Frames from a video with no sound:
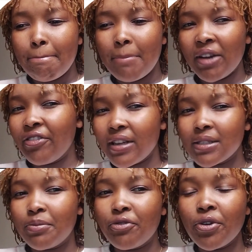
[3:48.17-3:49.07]
but
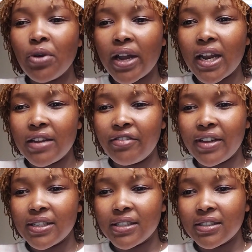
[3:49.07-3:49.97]
first, before you add an
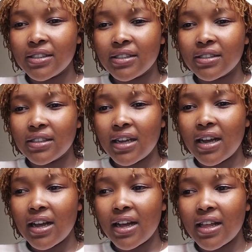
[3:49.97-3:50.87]
event,
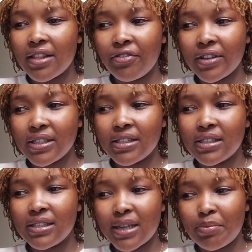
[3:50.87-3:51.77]
the
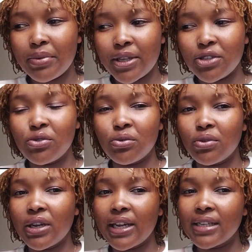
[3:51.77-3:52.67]
first step is to
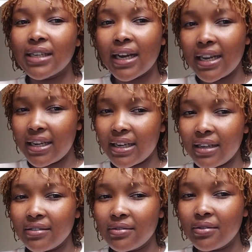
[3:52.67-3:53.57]
create a
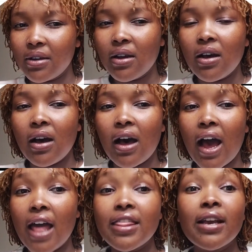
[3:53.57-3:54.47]
calendar.
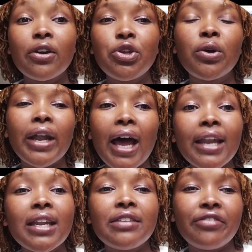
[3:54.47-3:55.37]
I think you can
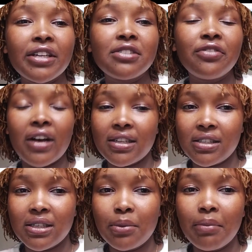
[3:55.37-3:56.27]
add an event
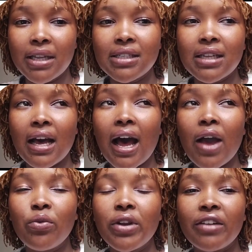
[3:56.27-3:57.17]
first, but
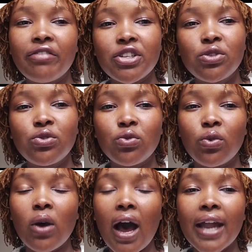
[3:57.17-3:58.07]
I would advise you to
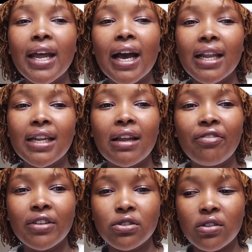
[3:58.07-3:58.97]
add a calendar
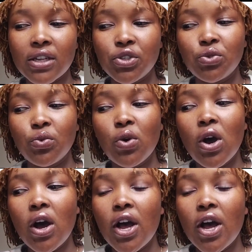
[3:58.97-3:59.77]
first so that you